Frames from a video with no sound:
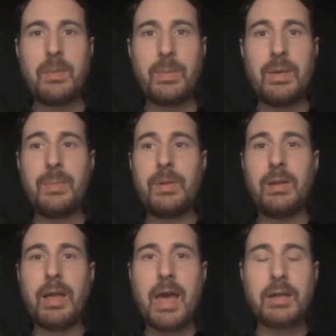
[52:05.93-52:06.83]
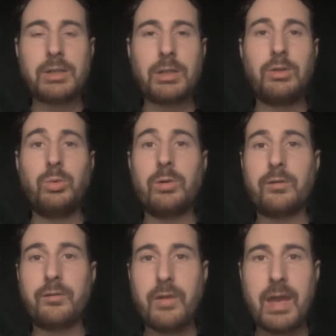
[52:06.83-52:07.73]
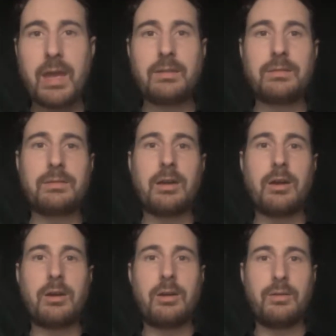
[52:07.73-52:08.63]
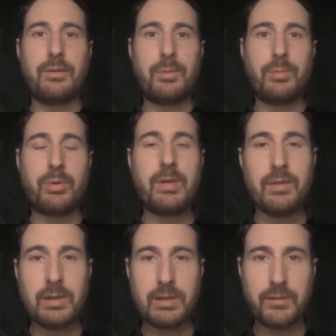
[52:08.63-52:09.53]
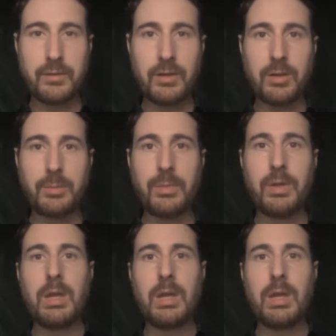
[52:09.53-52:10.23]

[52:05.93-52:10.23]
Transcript: people actually who were fans of the previous film,